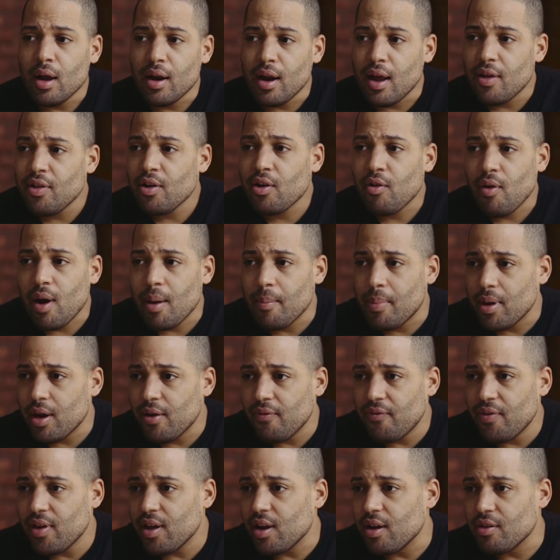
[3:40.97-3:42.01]
Another great
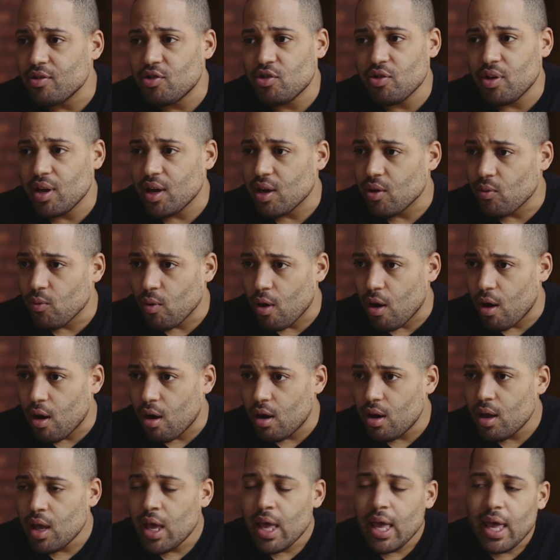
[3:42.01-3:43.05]
benefit of shooting in
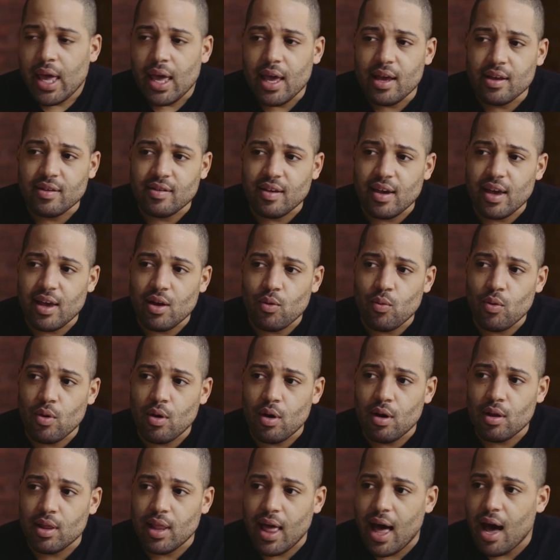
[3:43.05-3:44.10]
RAW is it
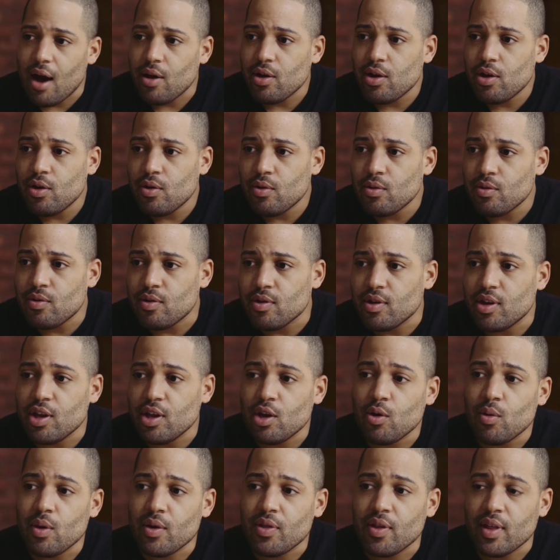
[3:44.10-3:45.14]
will allow you to
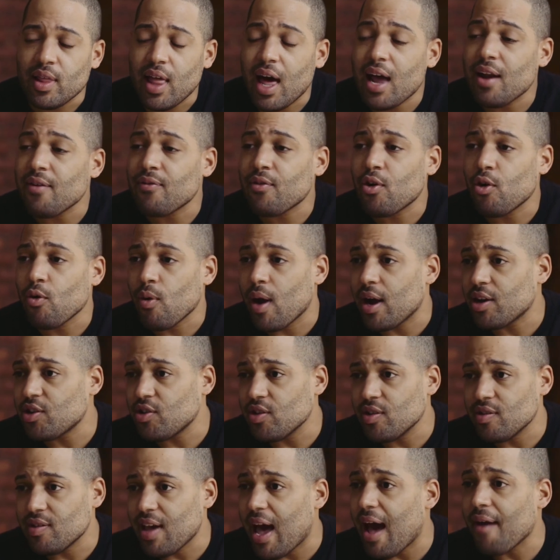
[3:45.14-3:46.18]
deal with a lot of
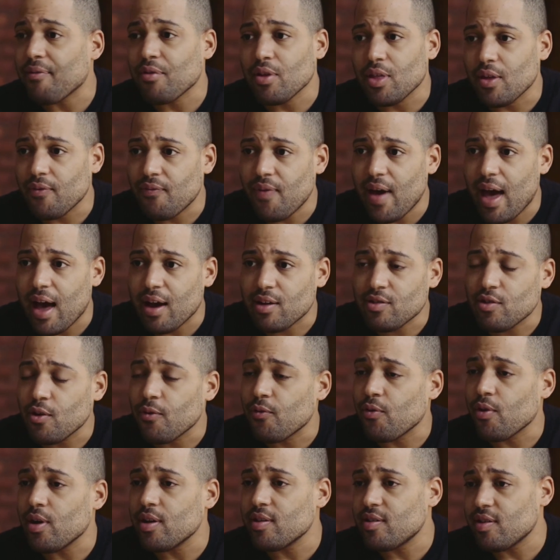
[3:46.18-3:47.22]
corrections after the fact. So
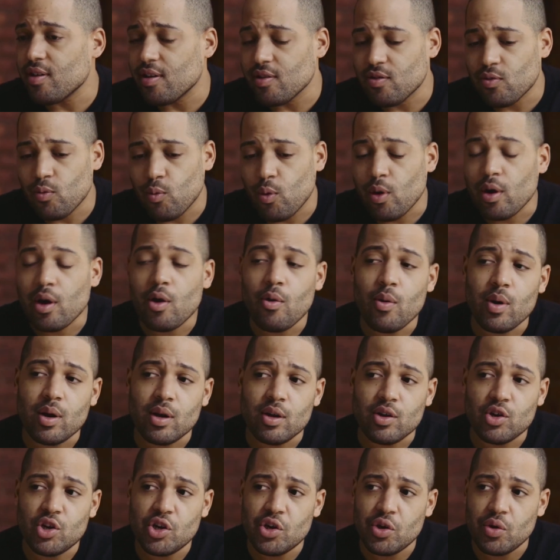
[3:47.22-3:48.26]
for instance, we're
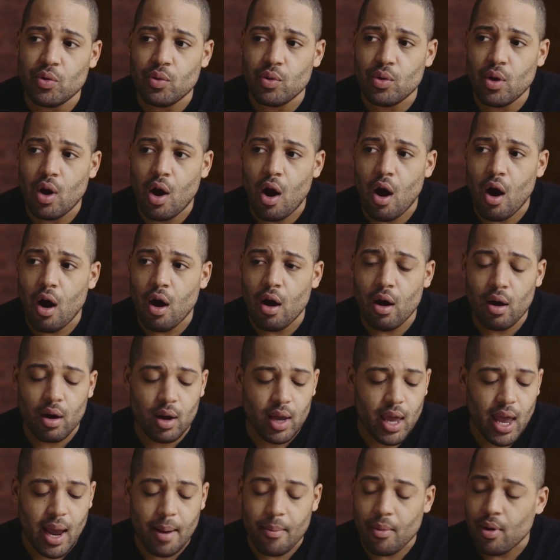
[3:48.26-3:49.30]
going to shoot our
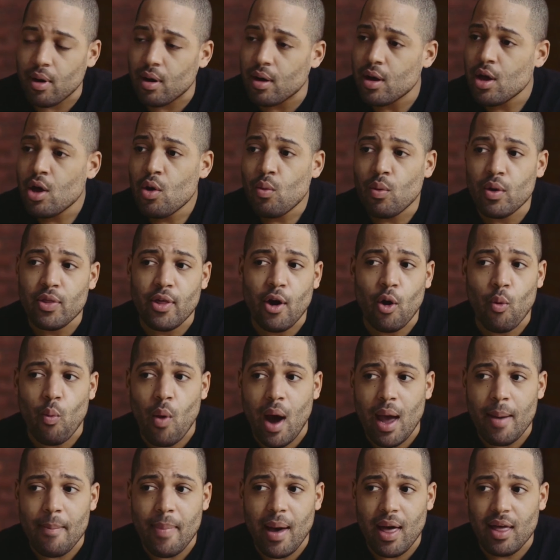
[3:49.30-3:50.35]
camera with our
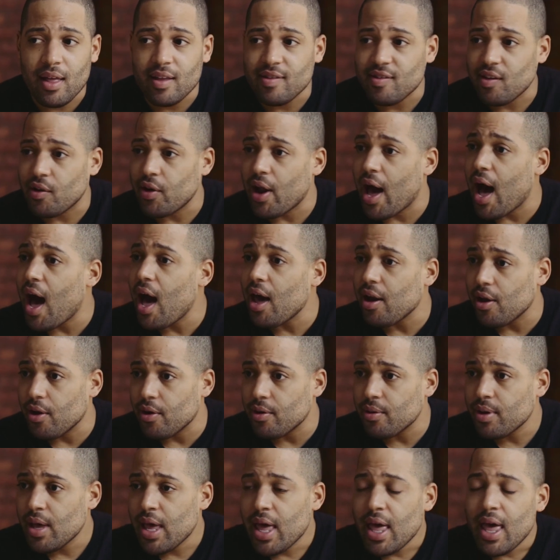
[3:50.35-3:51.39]
white balance on
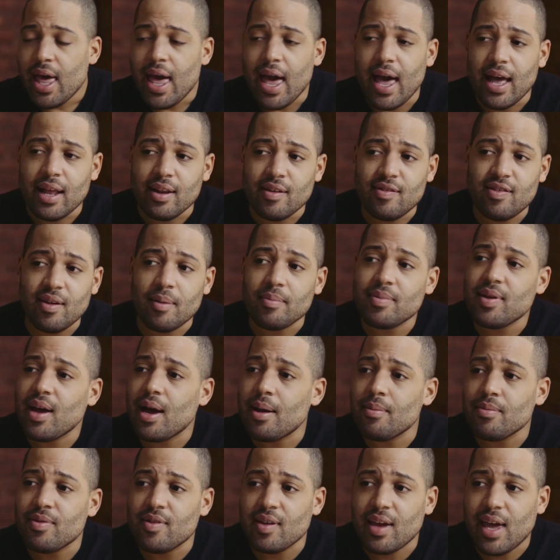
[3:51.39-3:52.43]
auto. And
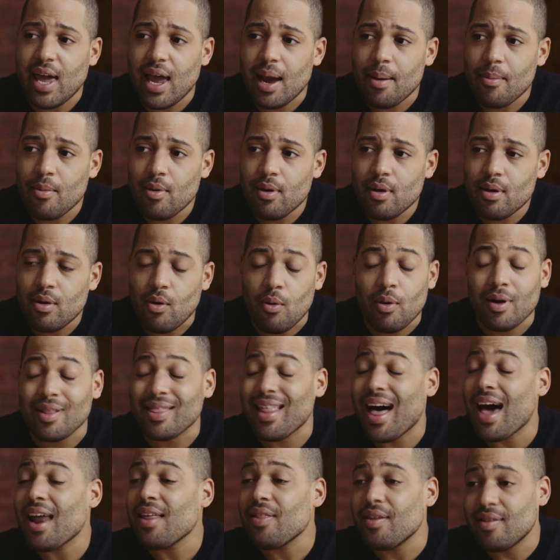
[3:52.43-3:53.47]
sometimes the camera, or a
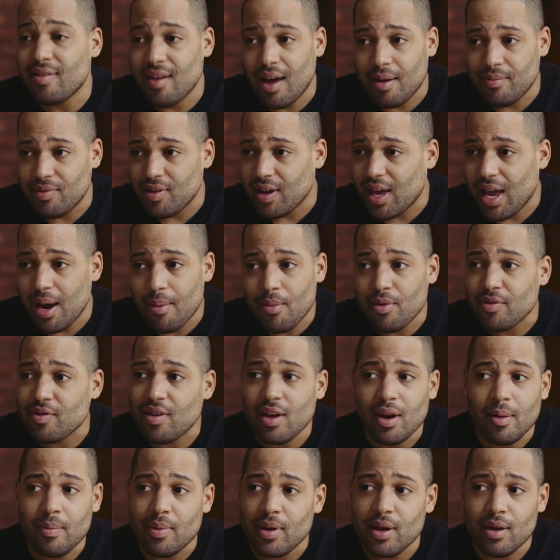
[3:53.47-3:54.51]
lot of the times the camera is
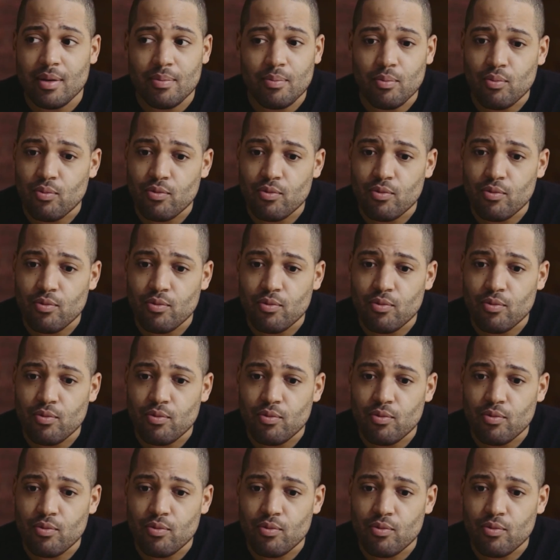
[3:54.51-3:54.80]
going to be